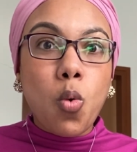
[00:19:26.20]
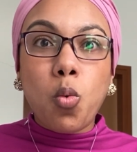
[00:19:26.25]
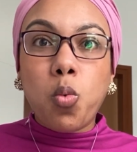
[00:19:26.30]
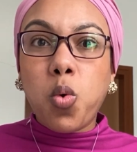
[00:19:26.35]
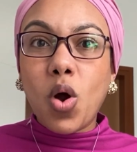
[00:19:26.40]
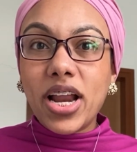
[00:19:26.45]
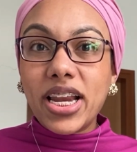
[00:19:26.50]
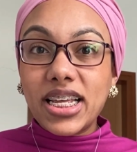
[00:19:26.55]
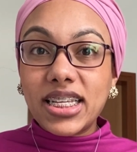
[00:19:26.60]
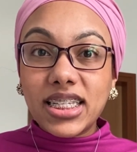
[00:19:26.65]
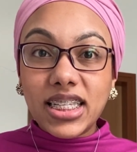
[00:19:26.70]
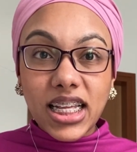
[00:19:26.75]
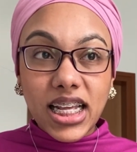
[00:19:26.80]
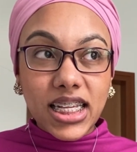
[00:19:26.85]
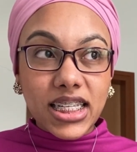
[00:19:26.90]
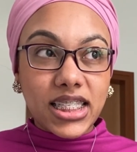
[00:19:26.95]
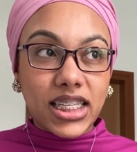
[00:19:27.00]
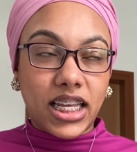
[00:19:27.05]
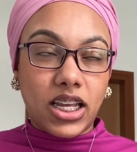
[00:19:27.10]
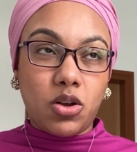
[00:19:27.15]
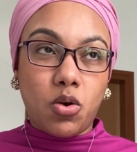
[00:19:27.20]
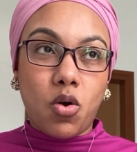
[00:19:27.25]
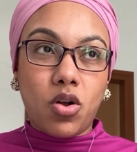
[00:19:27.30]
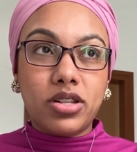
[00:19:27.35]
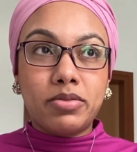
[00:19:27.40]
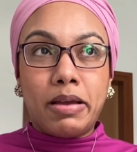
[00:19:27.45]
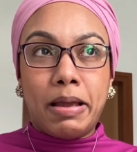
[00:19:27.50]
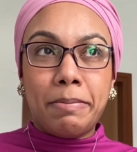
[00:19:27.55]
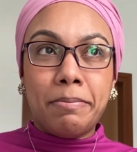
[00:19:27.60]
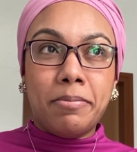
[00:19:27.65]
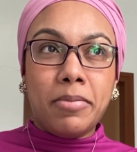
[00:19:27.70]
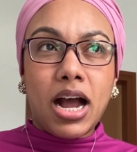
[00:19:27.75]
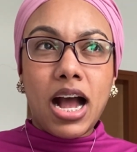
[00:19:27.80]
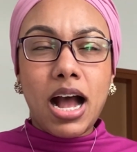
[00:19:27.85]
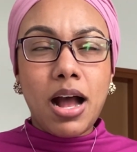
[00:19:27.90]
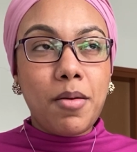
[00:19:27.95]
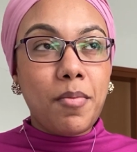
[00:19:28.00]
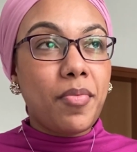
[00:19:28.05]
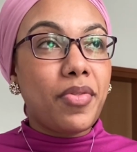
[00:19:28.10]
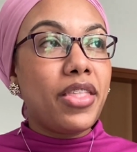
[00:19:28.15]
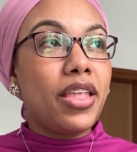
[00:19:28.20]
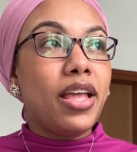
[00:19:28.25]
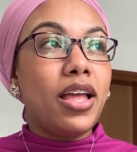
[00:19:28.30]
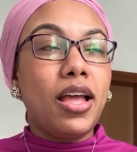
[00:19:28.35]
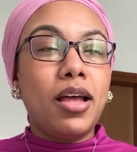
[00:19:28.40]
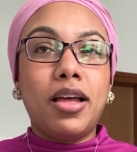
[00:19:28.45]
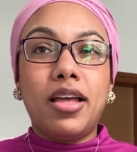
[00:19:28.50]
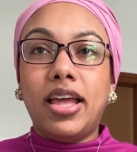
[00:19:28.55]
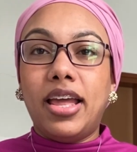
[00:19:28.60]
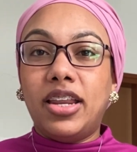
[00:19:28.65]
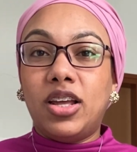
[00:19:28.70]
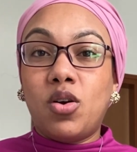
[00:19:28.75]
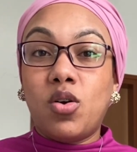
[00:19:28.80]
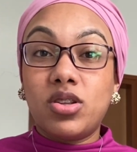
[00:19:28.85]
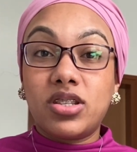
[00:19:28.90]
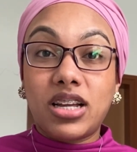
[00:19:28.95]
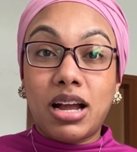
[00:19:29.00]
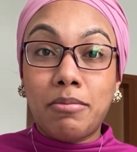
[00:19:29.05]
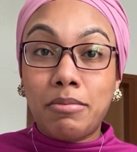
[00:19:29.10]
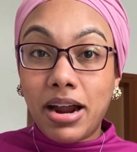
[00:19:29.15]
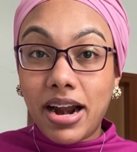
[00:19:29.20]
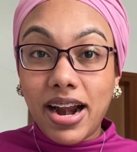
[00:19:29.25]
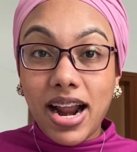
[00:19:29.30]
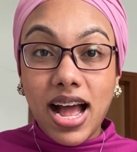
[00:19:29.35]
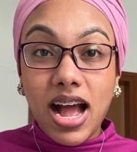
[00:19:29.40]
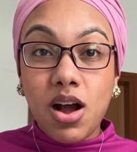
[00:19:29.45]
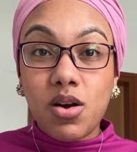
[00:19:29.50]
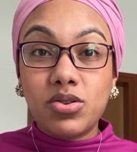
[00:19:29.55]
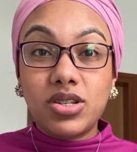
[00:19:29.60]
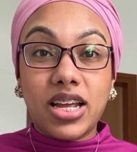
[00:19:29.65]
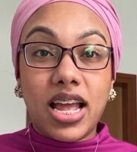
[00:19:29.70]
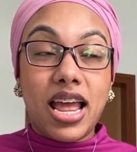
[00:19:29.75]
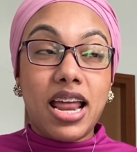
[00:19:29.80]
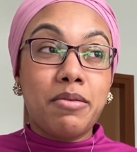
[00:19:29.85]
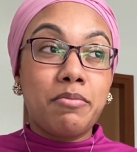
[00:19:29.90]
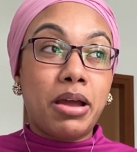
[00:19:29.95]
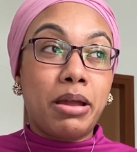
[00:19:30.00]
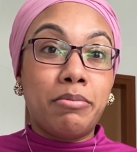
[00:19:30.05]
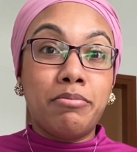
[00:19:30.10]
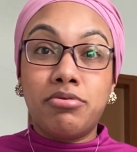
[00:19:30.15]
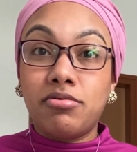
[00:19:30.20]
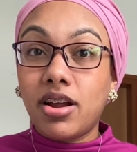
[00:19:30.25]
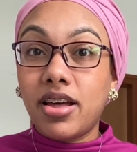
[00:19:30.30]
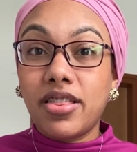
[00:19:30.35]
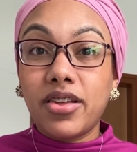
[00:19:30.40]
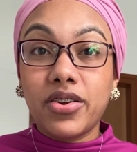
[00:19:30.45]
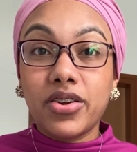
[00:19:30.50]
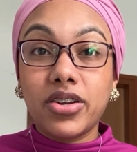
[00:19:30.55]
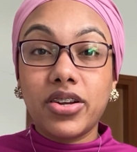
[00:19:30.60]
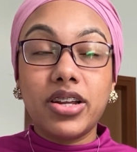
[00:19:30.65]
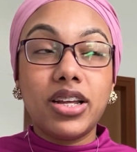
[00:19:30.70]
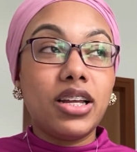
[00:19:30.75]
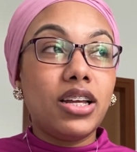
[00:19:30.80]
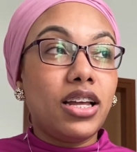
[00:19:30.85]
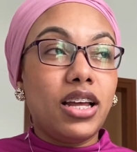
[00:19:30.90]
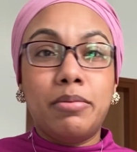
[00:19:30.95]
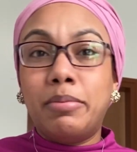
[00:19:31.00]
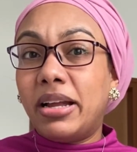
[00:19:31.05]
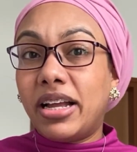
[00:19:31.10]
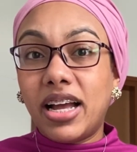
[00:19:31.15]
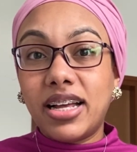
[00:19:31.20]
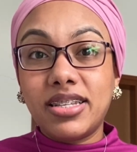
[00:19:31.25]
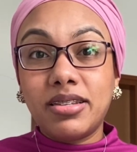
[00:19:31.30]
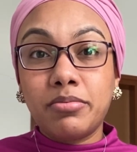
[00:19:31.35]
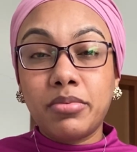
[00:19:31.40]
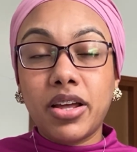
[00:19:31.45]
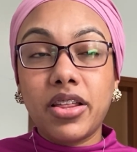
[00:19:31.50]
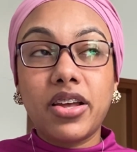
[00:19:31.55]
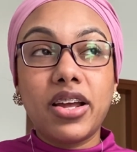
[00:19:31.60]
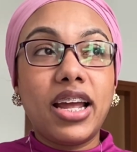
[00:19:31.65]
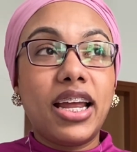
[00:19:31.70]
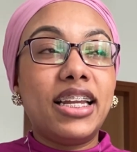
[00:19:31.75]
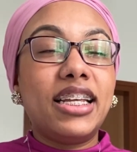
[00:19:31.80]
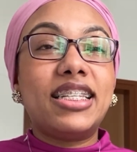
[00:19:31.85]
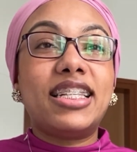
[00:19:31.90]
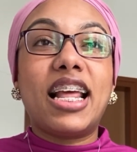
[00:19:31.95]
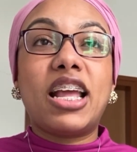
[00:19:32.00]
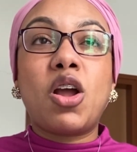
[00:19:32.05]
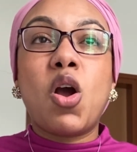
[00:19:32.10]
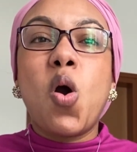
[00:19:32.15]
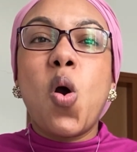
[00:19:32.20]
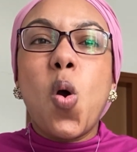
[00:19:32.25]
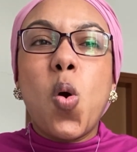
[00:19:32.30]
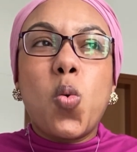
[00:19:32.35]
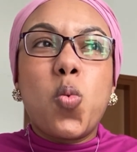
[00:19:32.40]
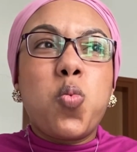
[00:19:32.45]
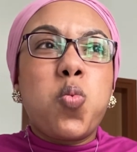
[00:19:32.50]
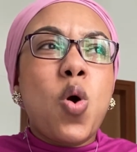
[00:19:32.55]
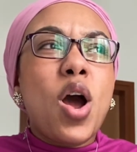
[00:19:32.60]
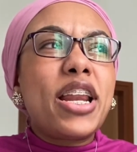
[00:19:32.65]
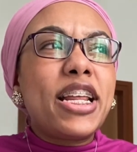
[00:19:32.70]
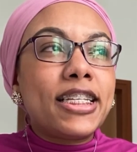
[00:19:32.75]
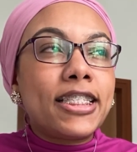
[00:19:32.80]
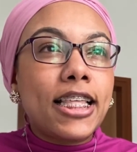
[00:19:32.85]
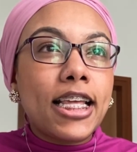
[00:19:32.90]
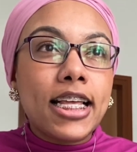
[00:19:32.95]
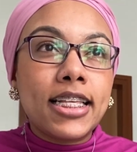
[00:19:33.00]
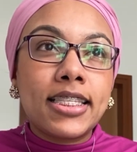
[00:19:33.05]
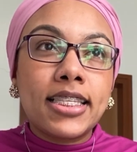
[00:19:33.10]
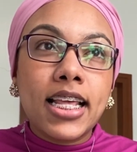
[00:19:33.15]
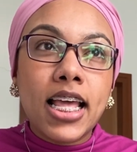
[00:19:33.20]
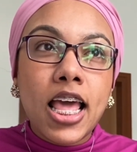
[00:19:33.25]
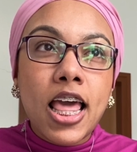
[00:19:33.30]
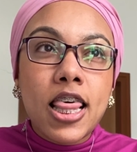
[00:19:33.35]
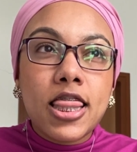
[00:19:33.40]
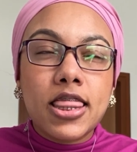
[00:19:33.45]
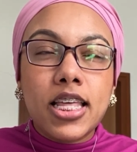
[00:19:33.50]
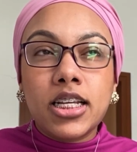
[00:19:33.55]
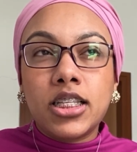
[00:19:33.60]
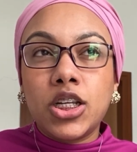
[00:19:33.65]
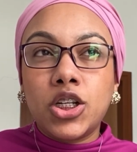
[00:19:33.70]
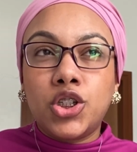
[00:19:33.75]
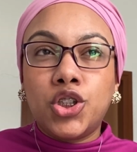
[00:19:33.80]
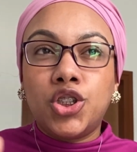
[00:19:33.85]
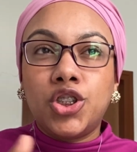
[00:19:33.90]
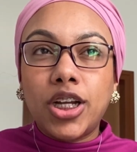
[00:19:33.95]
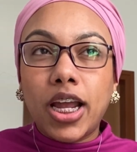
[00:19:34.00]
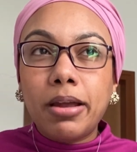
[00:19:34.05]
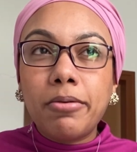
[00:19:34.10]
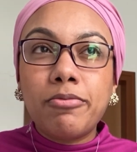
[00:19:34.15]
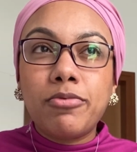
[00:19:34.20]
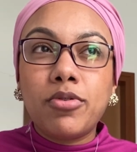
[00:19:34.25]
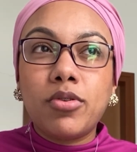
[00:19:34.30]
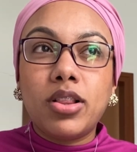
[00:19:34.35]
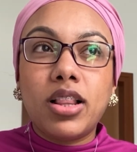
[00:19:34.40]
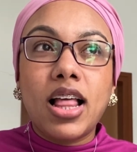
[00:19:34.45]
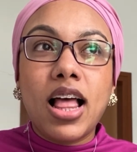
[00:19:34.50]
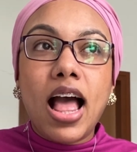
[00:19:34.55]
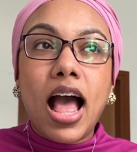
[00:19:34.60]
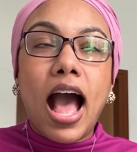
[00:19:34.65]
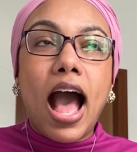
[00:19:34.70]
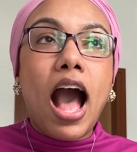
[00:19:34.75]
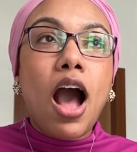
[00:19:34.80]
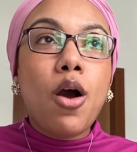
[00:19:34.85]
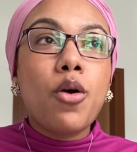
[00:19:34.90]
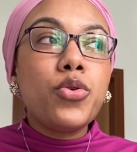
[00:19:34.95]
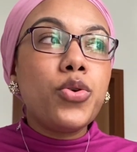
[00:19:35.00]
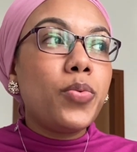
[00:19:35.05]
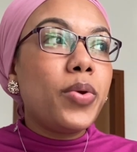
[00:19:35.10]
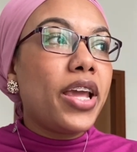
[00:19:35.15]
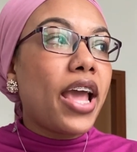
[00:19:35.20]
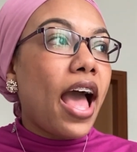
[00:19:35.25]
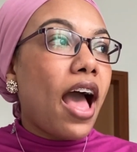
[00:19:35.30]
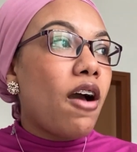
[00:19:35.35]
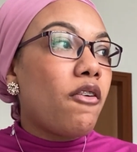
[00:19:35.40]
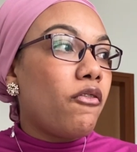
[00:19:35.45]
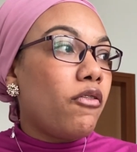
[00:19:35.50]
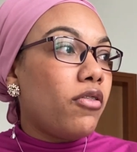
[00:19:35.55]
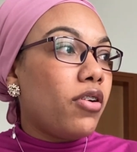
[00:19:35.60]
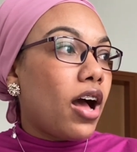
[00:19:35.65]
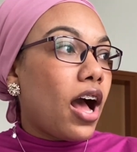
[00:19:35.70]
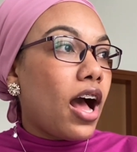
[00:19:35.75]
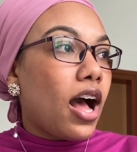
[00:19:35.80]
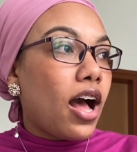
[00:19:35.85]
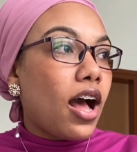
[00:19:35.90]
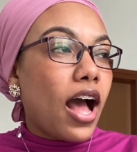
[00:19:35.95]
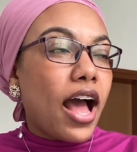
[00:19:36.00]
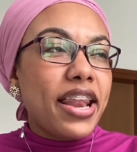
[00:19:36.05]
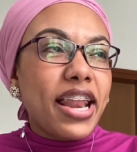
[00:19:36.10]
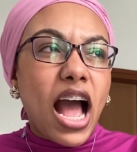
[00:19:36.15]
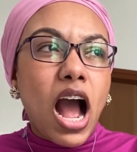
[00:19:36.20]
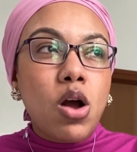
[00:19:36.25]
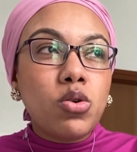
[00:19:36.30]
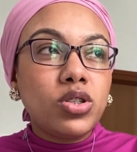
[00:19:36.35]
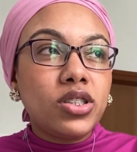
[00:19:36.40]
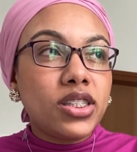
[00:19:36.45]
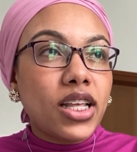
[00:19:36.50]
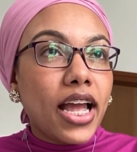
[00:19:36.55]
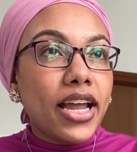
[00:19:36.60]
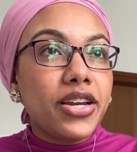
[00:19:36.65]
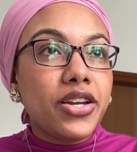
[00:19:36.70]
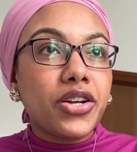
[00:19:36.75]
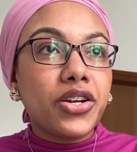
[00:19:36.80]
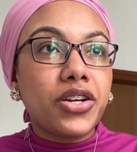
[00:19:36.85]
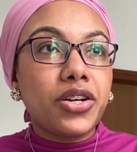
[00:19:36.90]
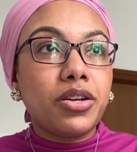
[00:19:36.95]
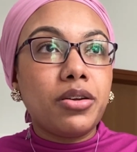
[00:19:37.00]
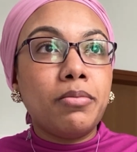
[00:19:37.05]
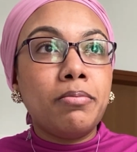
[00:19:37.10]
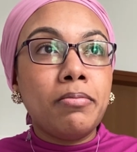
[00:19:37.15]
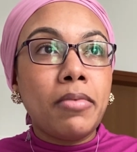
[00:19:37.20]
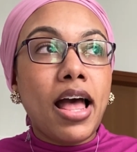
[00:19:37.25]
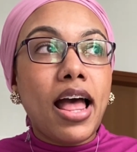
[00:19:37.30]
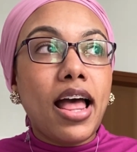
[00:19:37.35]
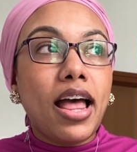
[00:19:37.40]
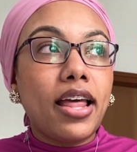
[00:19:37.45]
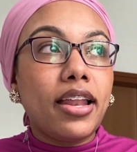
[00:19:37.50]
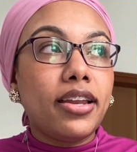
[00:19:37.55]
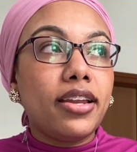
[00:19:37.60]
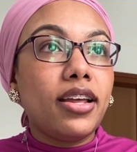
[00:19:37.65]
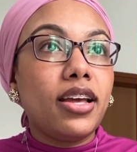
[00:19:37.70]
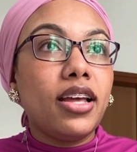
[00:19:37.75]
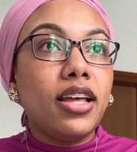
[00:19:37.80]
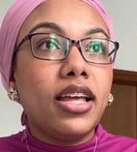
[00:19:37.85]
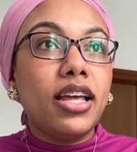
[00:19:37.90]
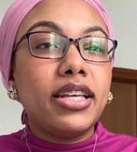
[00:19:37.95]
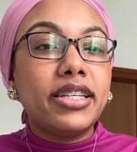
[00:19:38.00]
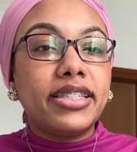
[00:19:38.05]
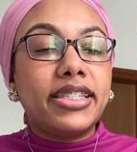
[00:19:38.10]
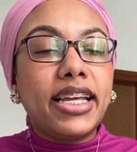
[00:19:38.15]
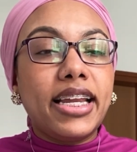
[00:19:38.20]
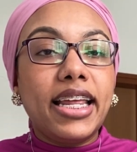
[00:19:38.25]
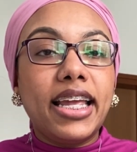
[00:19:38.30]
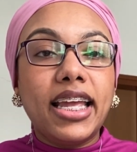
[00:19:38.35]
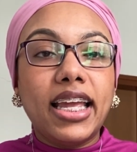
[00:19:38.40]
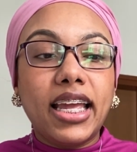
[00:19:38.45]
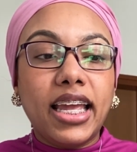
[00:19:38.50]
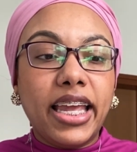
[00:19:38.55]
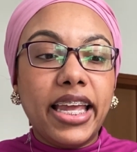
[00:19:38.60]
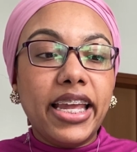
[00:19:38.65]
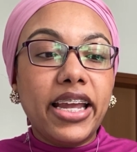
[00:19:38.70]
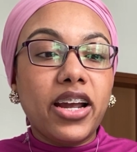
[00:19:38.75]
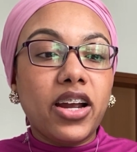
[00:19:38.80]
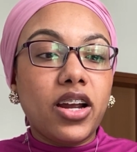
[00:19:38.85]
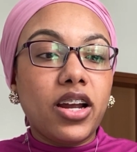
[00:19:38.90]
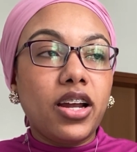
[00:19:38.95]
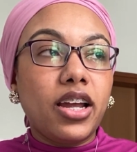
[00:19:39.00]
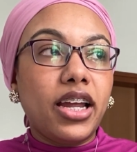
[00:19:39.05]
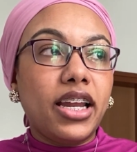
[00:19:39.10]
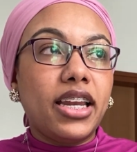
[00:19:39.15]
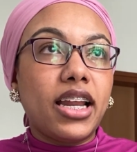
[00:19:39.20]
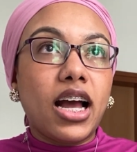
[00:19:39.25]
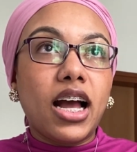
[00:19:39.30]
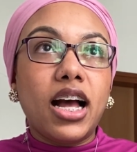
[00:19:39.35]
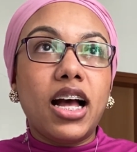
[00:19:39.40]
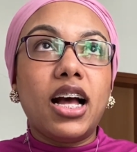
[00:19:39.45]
what is this? He calls my mom and he calls Camara out, and my brother and my cousin brother, and he's like, what is this? This is shameful. How do we have an outsider man sitting here in